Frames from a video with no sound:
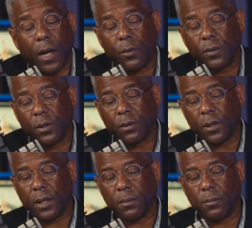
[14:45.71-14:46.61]
would
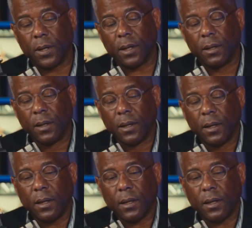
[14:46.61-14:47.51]
agree, but
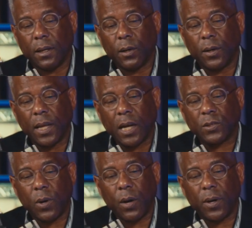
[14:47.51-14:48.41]
you know, and that's
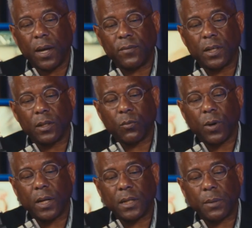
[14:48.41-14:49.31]
why we have to get the
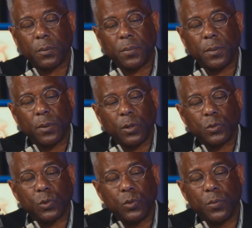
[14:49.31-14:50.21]
right type of people on
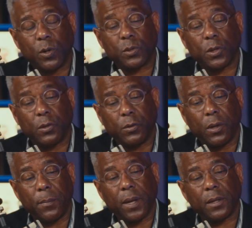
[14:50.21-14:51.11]
school boards so
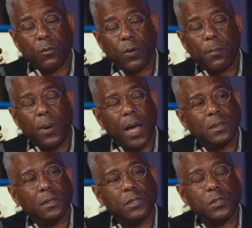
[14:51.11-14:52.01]
they're making the right
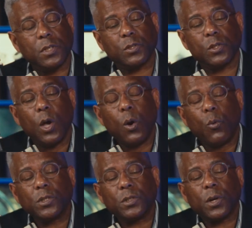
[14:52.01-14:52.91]
policy decisions. Exactly.
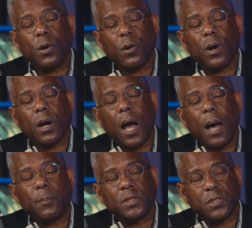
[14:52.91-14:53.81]
What's the current
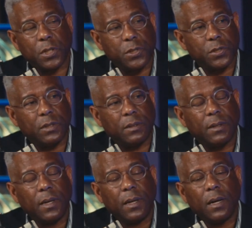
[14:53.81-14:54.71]
composition
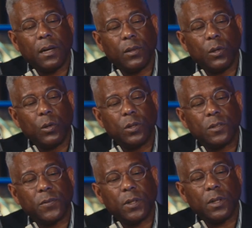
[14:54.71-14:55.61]
of the
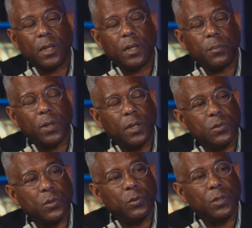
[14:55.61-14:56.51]
Lewisville Independent
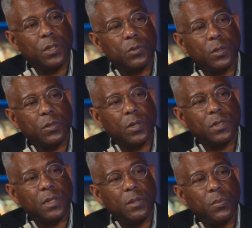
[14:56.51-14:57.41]
School District
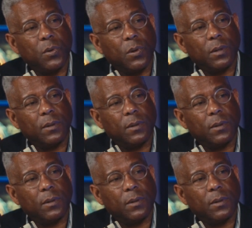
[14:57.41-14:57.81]
Trustee Board?